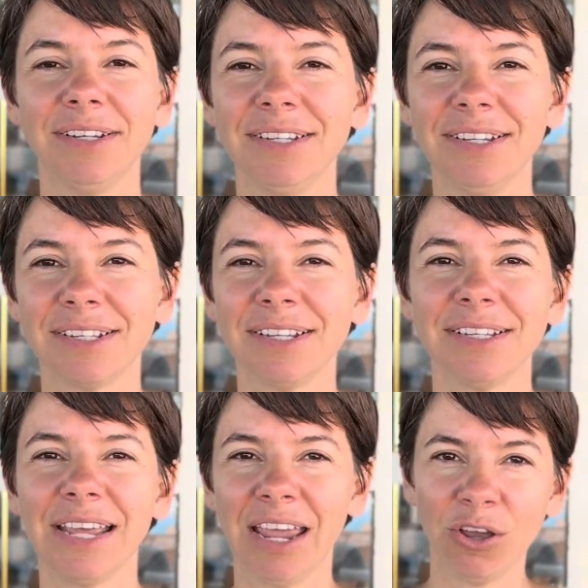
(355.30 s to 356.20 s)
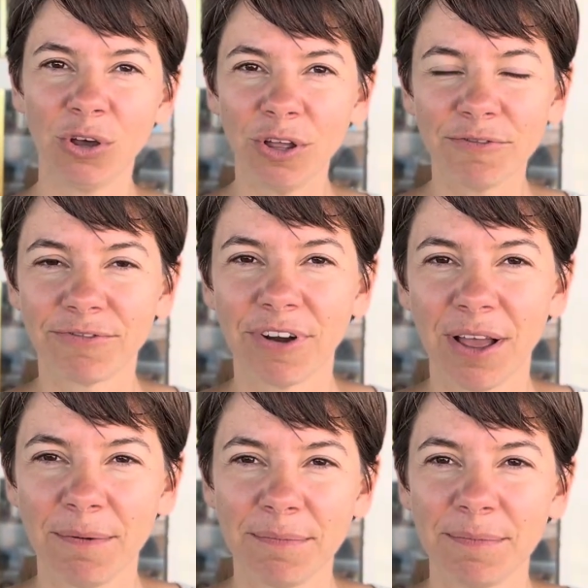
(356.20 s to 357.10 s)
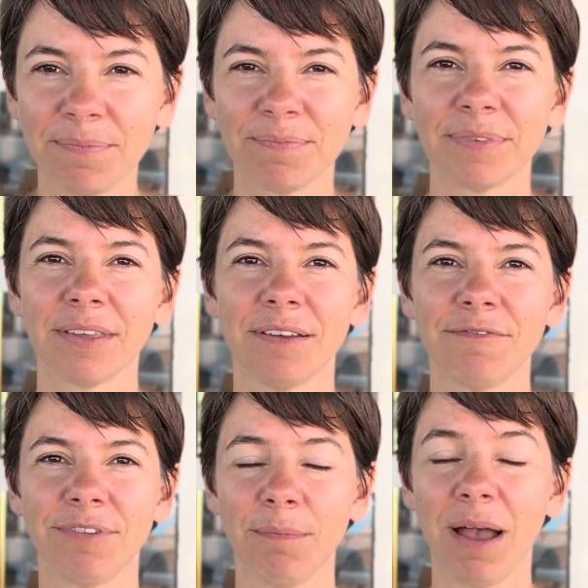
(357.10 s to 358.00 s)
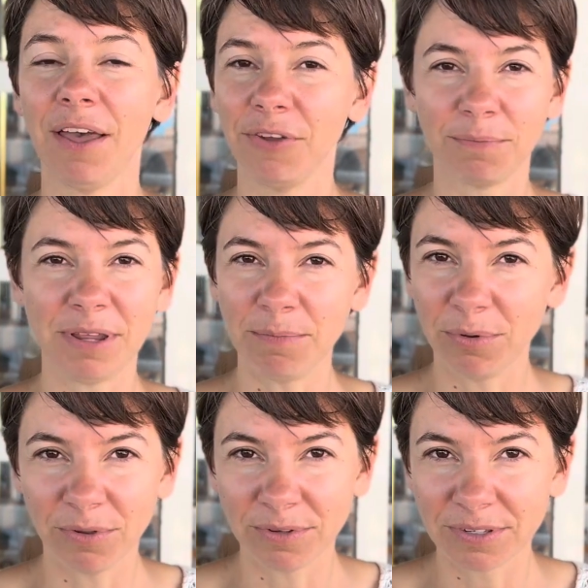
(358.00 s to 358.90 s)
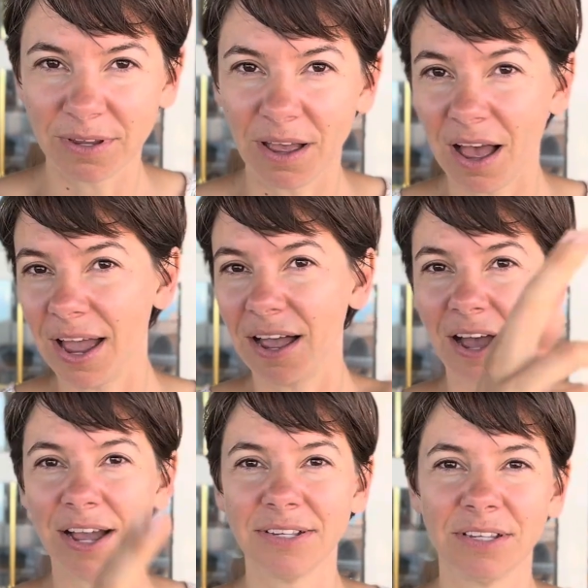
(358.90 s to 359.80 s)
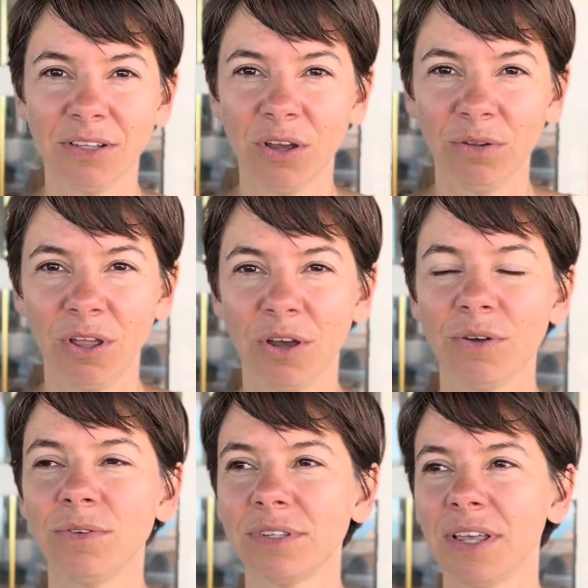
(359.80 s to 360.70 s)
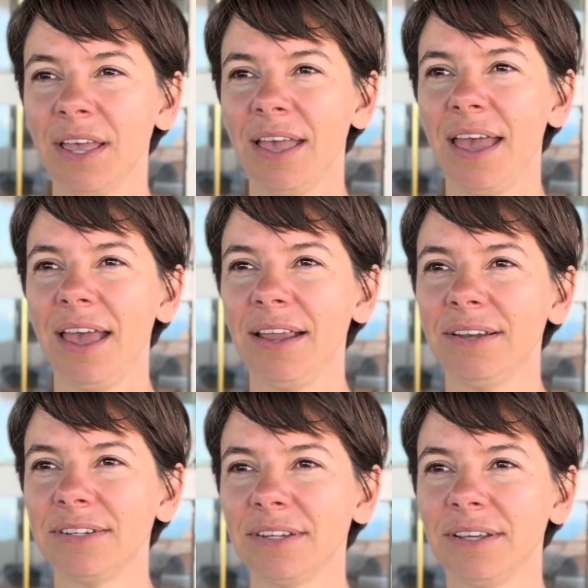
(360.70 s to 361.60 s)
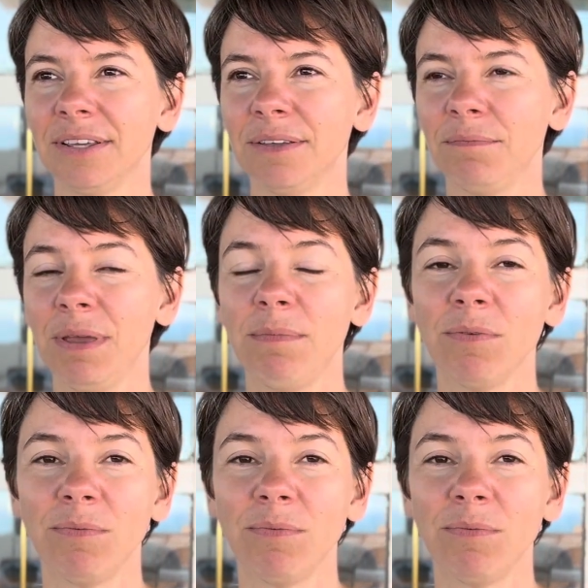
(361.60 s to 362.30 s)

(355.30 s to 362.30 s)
disentangle from other people's high highs and low lows, and maybe